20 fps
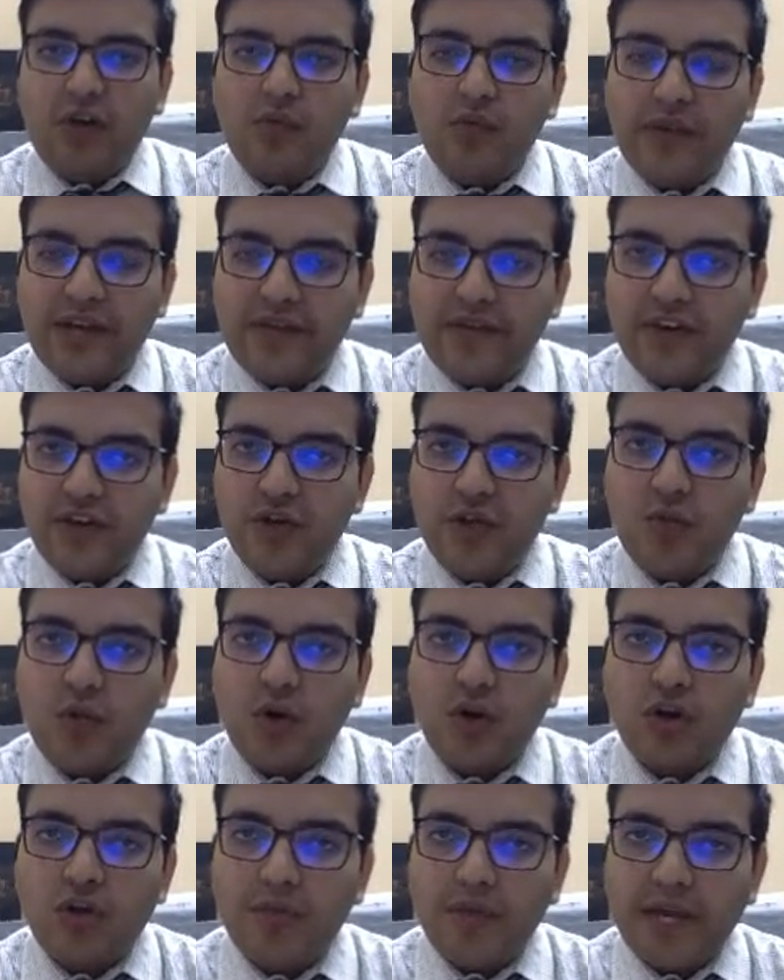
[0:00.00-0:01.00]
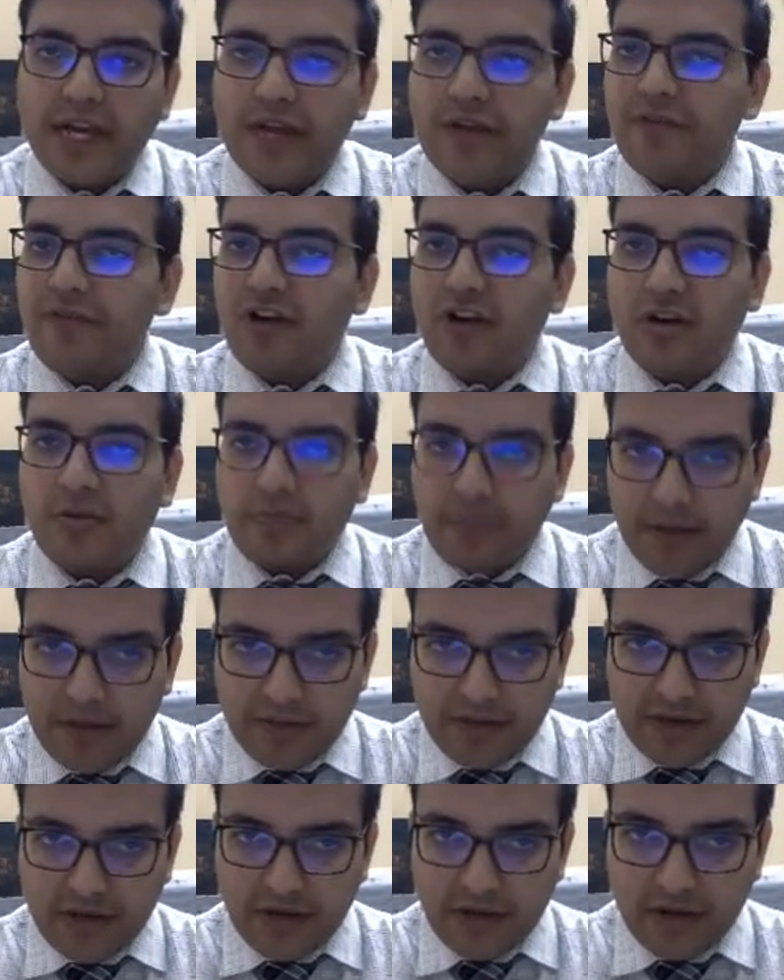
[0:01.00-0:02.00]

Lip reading: whenever you want to make a foreign payment,